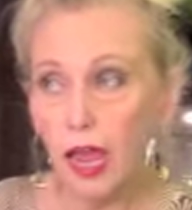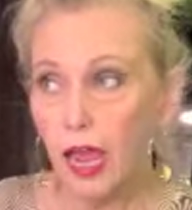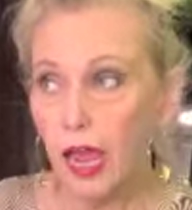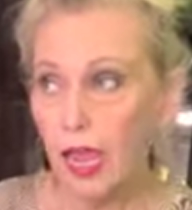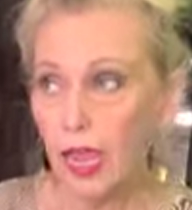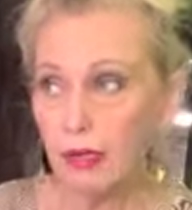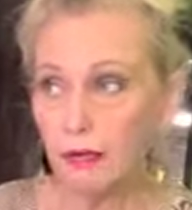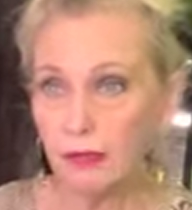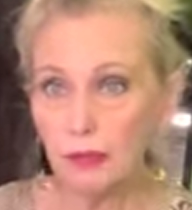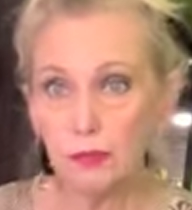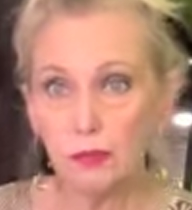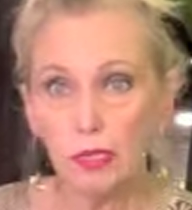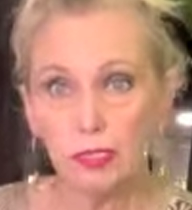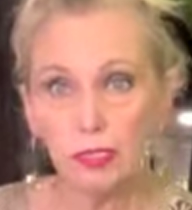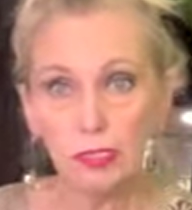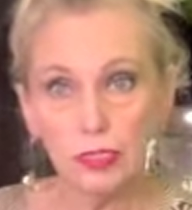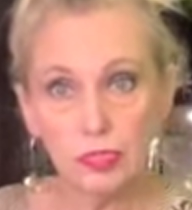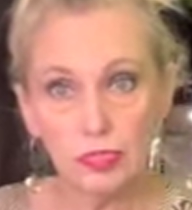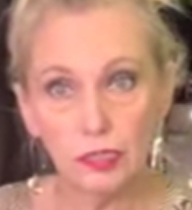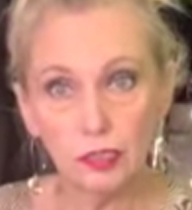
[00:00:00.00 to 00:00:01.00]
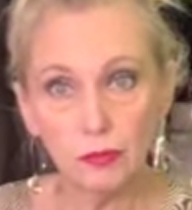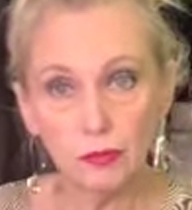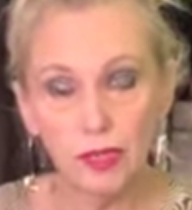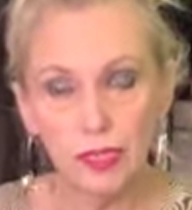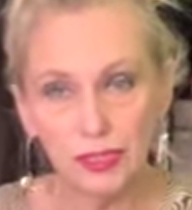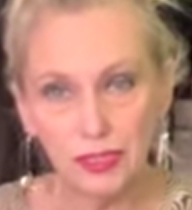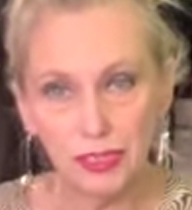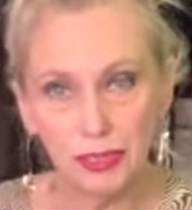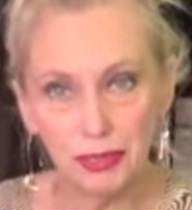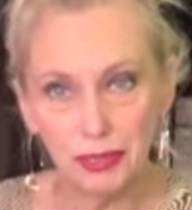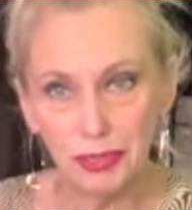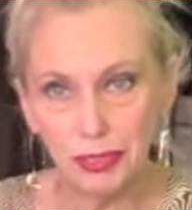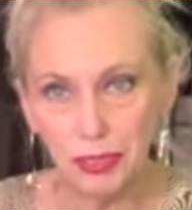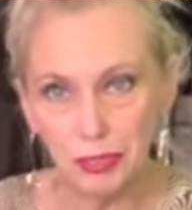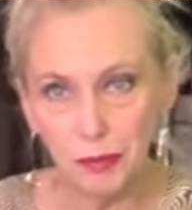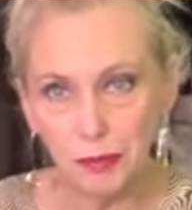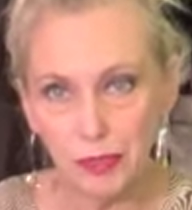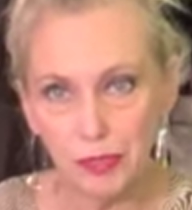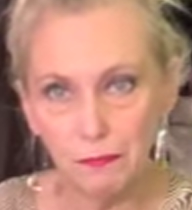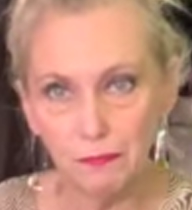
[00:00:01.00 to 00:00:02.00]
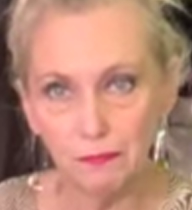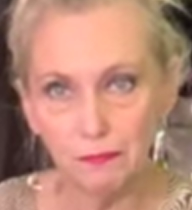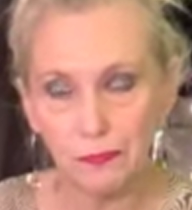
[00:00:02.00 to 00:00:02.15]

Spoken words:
I was watching this one YouTuber.